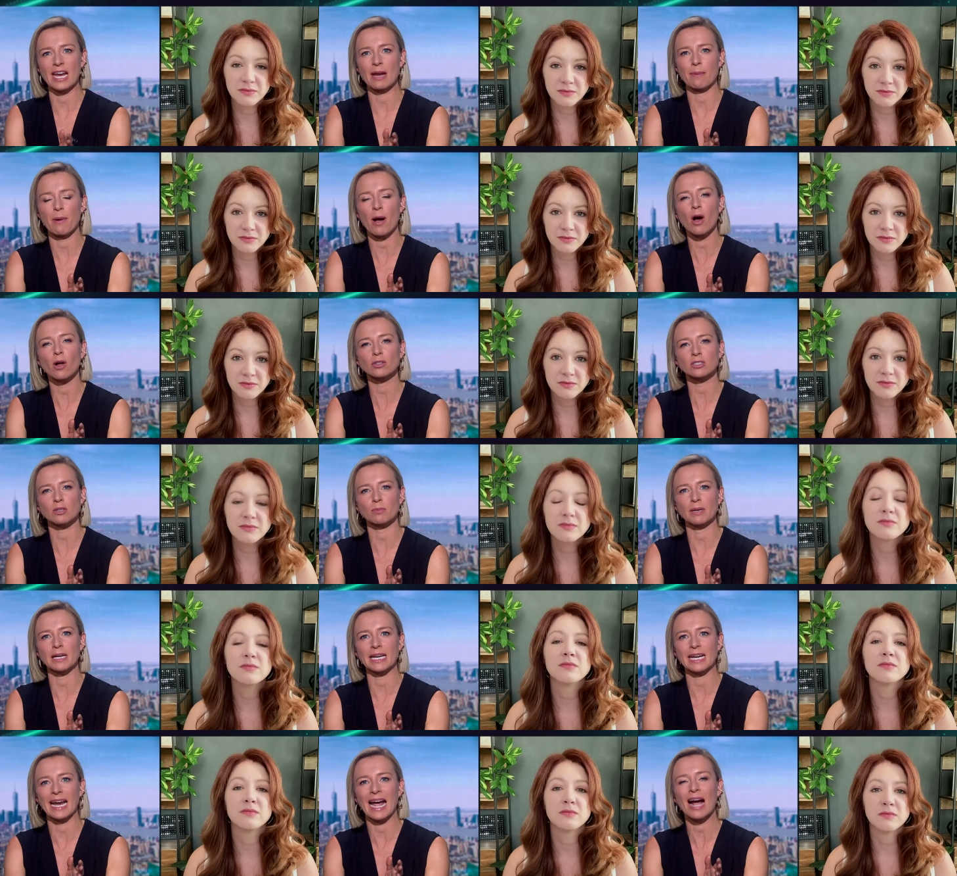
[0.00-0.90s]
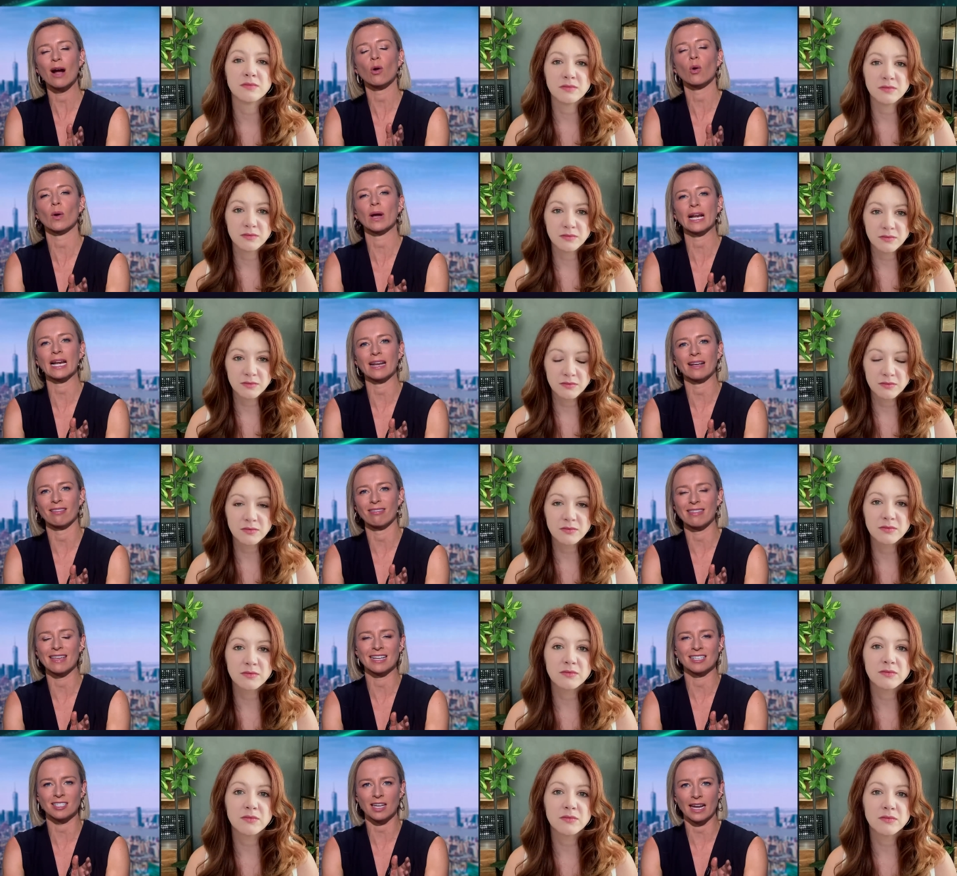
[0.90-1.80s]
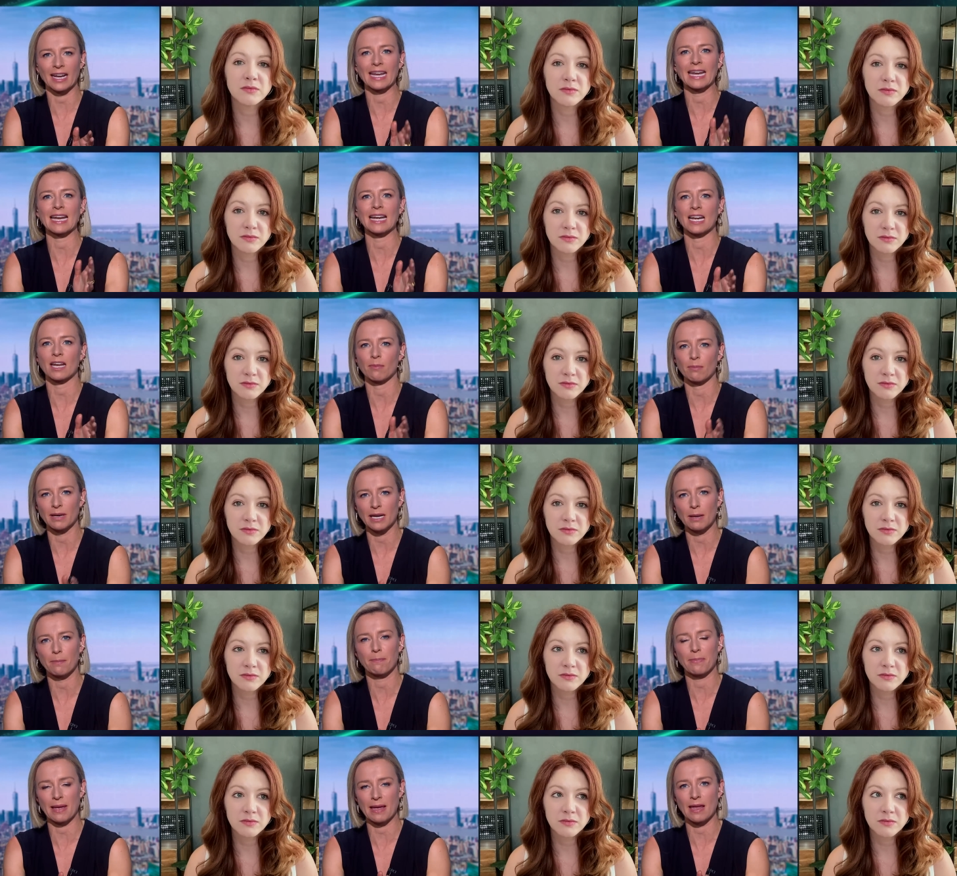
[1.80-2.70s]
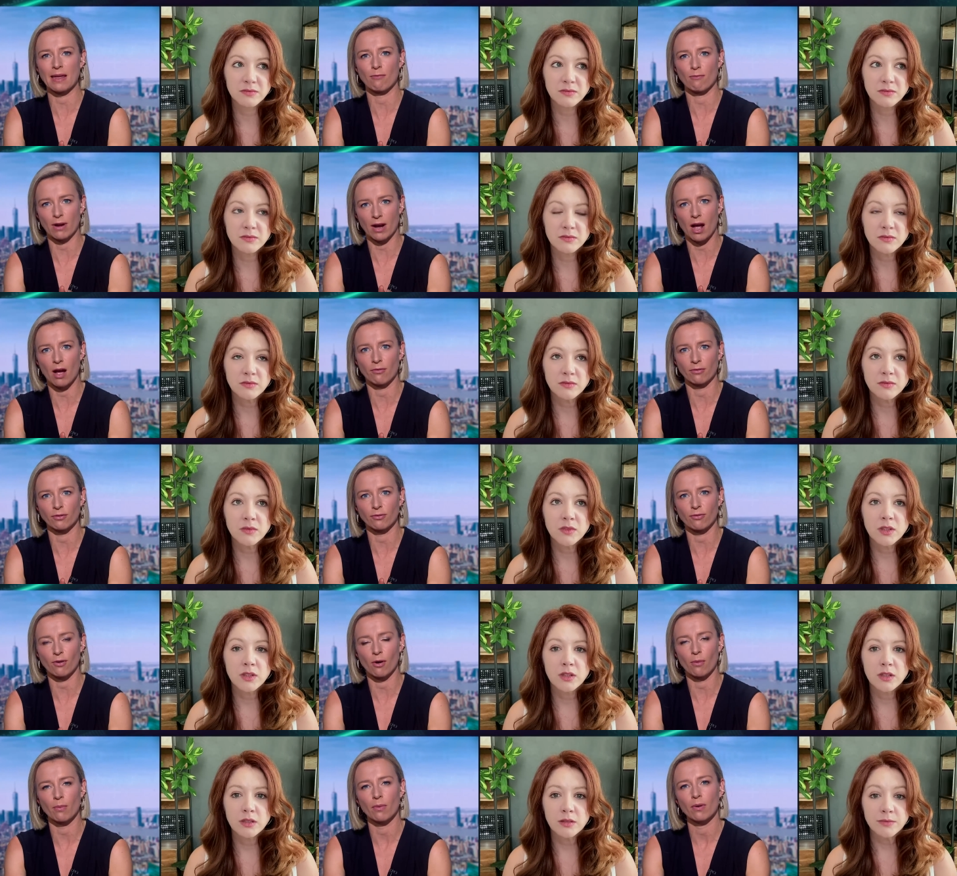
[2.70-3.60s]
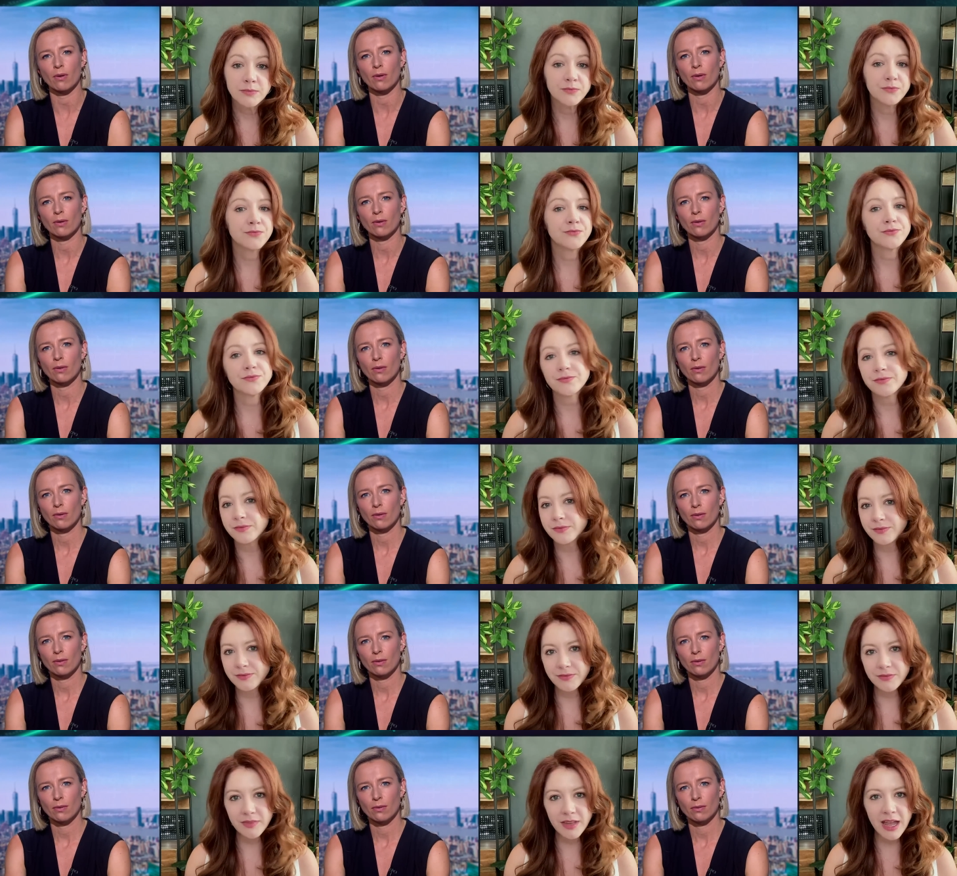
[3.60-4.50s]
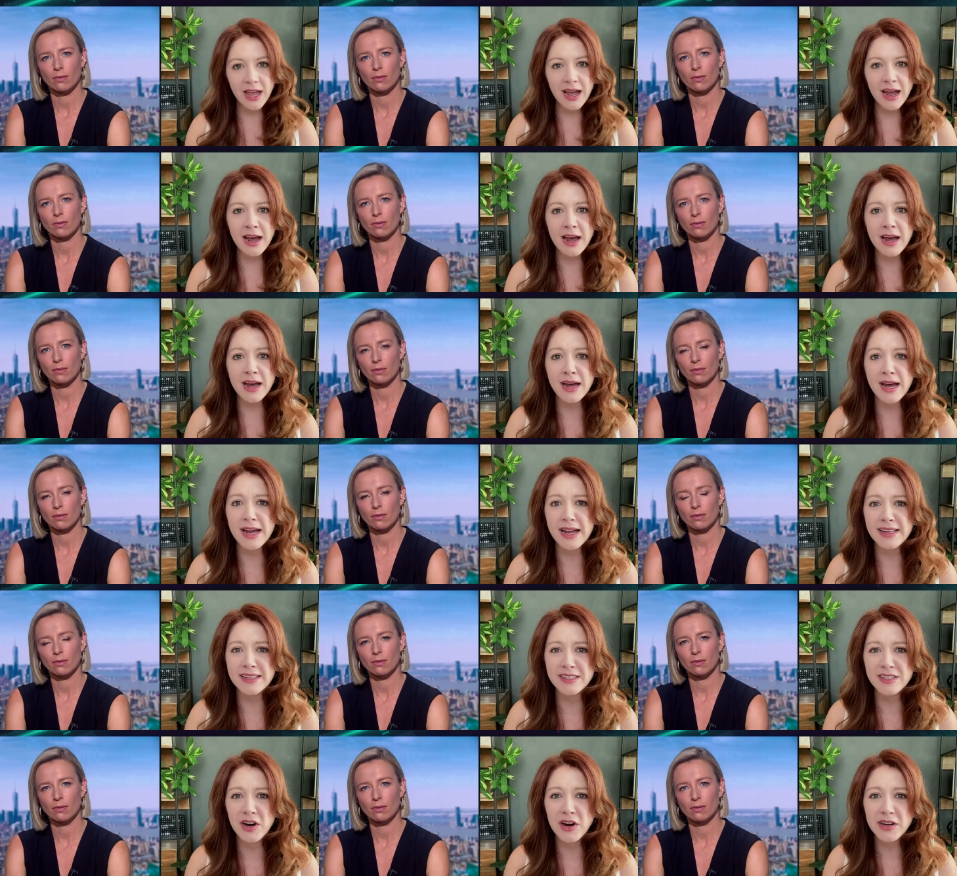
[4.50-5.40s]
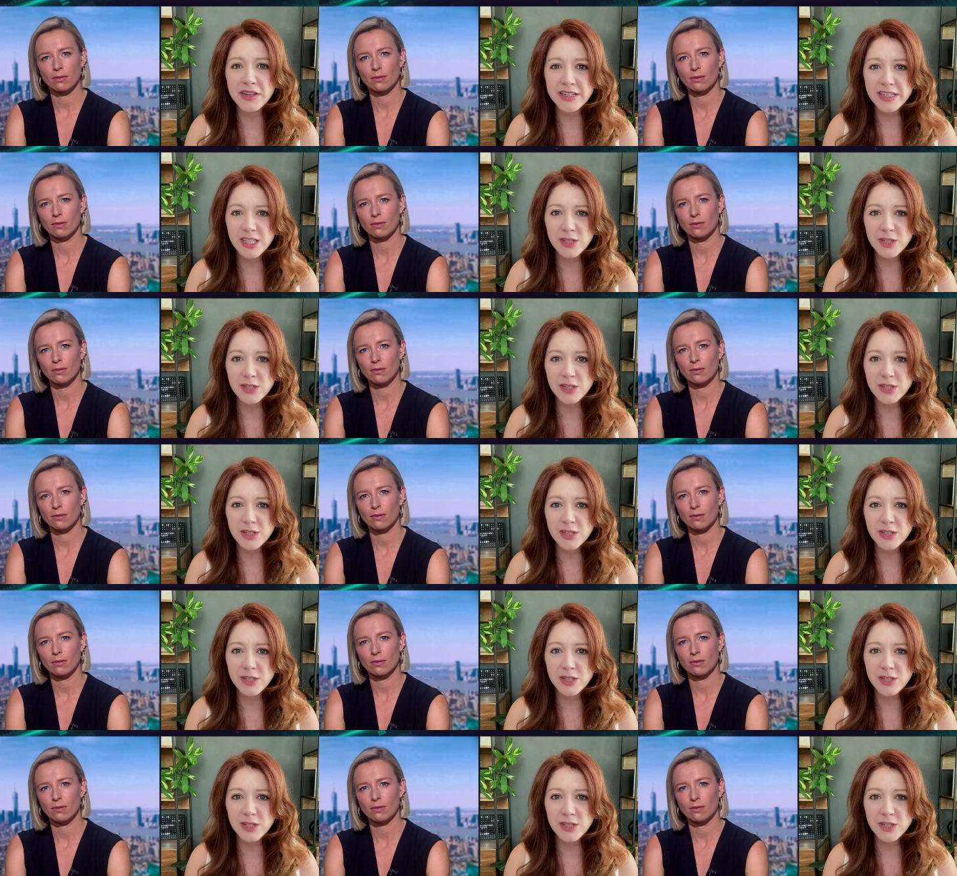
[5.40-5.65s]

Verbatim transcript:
Speaker 1: but ultimately, how quickly can things like a helium leak be recovered from?
Speaker 2: Uh, it's hard to